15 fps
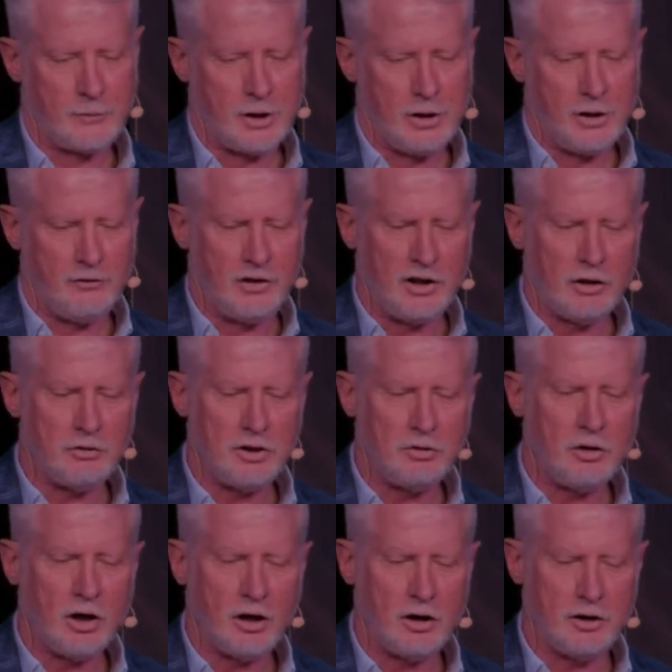If you don't do
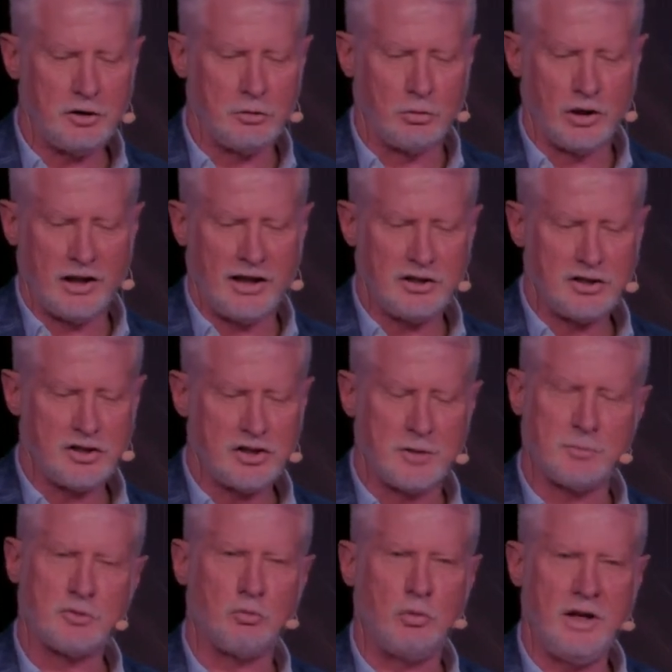hard, your
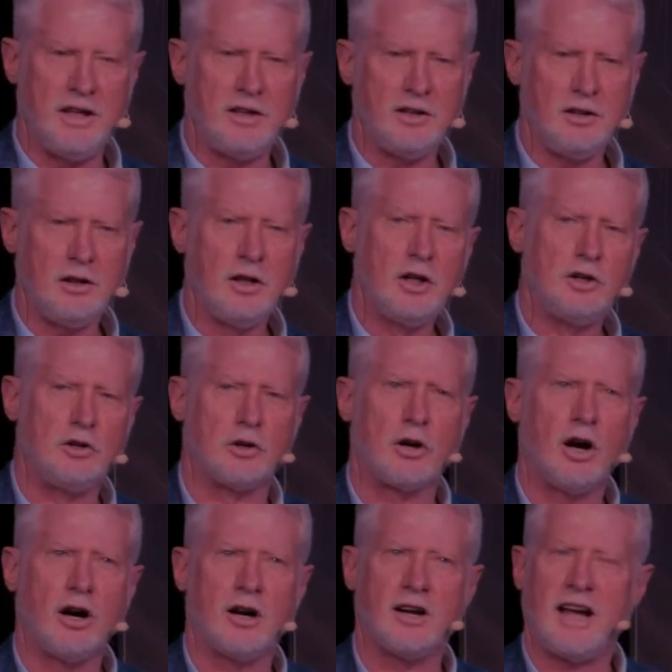relationships weaken, your
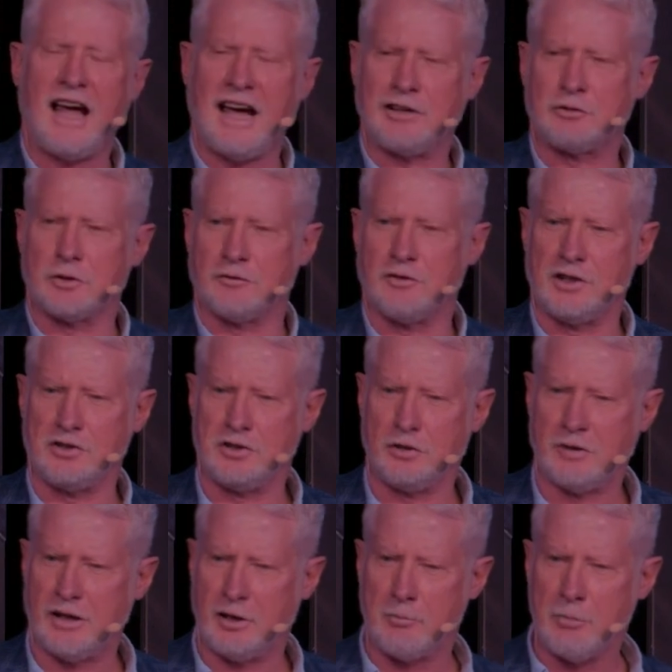heart atrophies. You know
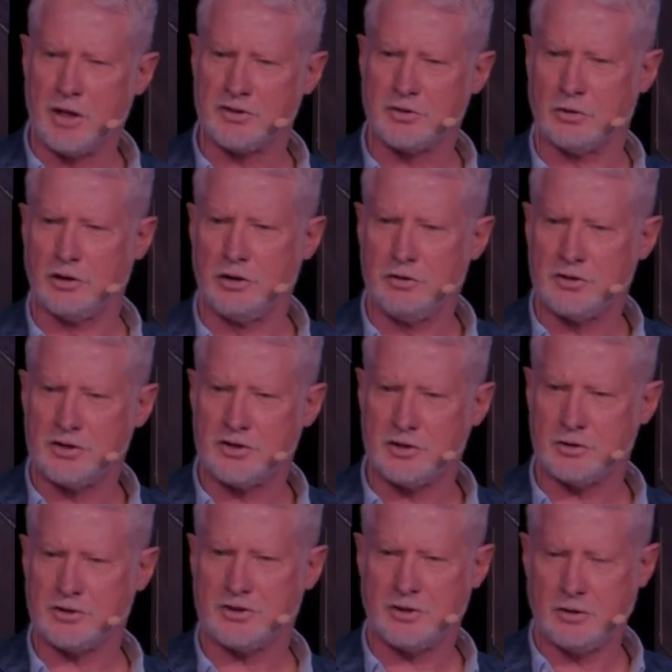how a muscle loses
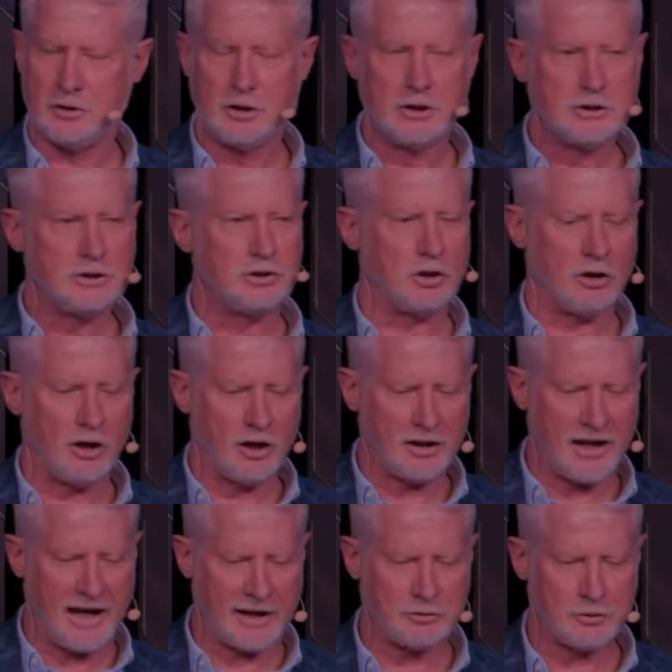its? Your heart
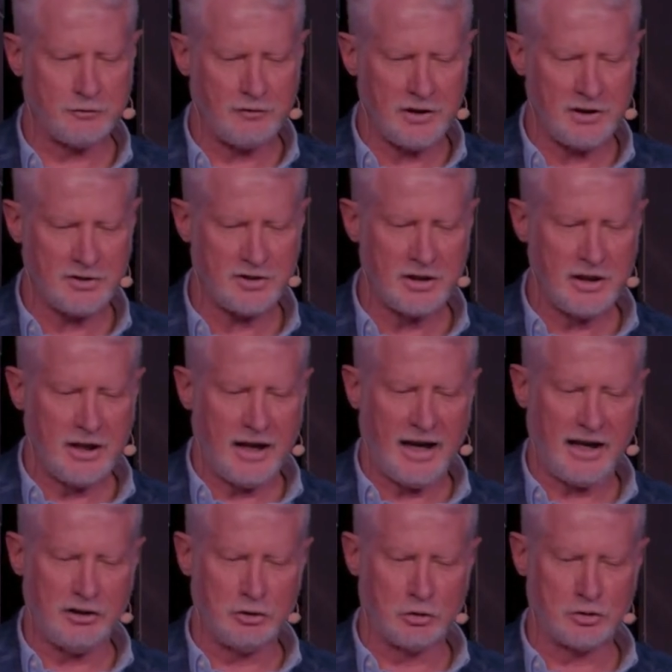atrophies
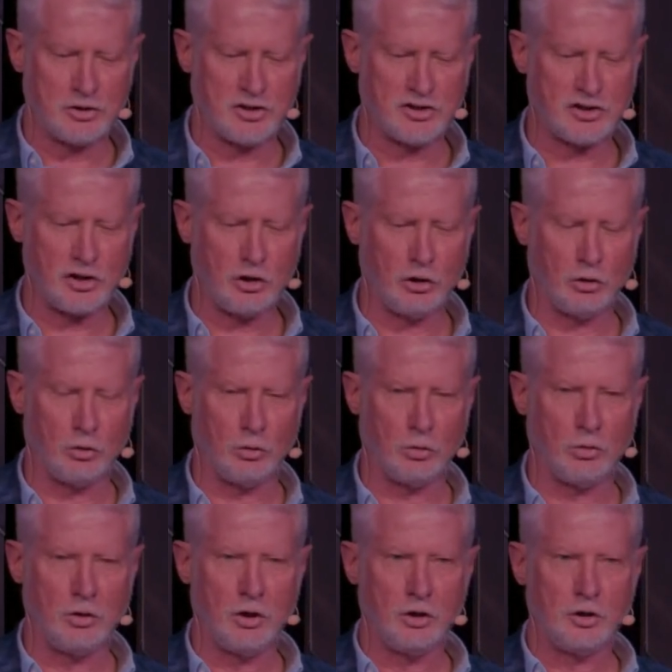and your soul
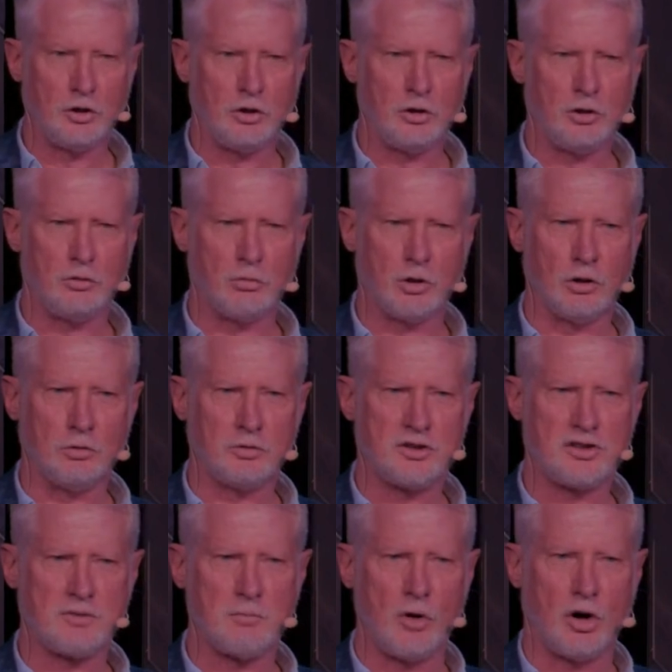grows
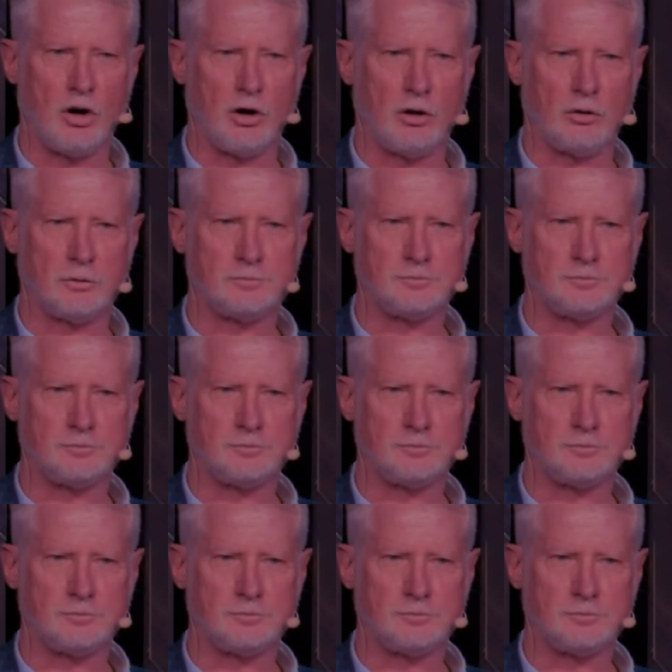small.